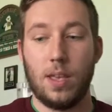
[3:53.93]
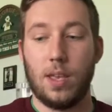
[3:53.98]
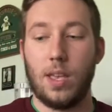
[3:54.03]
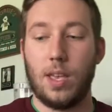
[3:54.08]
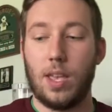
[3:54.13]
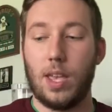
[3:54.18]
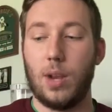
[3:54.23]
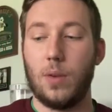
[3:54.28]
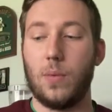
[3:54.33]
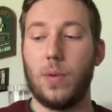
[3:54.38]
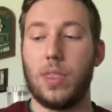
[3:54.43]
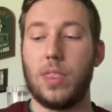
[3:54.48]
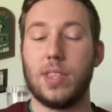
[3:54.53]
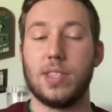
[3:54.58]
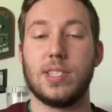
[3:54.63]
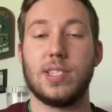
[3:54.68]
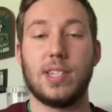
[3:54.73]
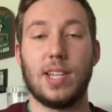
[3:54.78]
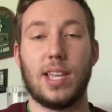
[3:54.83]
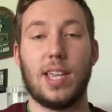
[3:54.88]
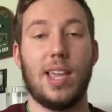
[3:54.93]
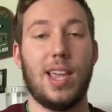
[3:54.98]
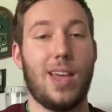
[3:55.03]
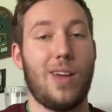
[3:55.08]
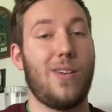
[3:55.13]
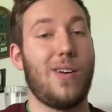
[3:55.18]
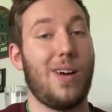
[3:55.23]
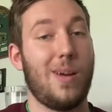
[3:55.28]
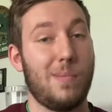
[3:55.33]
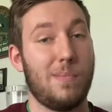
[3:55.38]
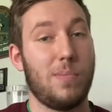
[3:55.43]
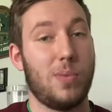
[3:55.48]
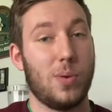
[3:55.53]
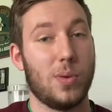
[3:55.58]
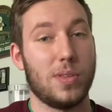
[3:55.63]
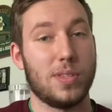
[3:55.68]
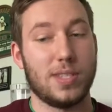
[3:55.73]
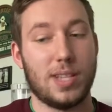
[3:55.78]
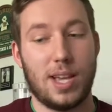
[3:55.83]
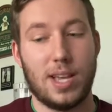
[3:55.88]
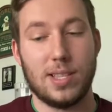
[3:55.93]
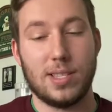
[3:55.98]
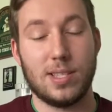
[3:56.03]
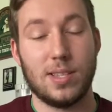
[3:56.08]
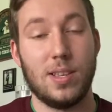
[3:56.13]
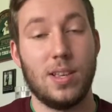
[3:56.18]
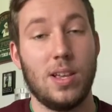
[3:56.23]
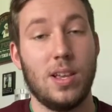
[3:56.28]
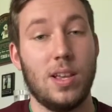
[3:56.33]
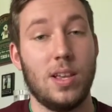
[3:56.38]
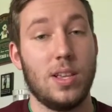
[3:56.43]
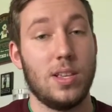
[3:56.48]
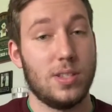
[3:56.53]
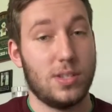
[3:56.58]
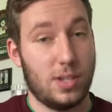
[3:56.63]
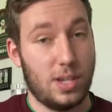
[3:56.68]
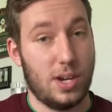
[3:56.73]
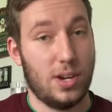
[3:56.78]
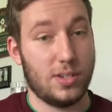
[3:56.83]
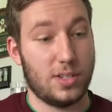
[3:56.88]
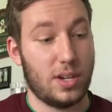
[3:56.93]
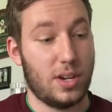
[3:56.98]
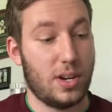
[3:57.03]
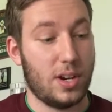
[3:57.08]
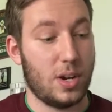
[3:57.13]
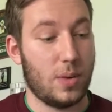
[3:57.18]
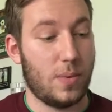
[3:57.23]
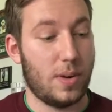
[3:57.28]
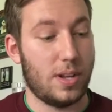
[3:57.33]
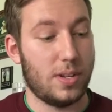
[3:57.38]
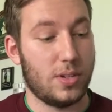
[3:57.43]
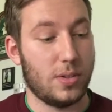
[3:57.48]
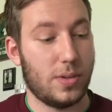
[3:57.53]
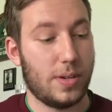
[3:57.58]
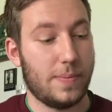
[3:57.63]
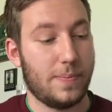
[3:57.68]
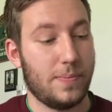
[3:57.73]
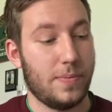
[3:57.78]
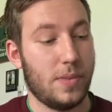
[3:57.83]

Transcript: and with it sticking out on both sides. So here's how you're gonna wanna do it.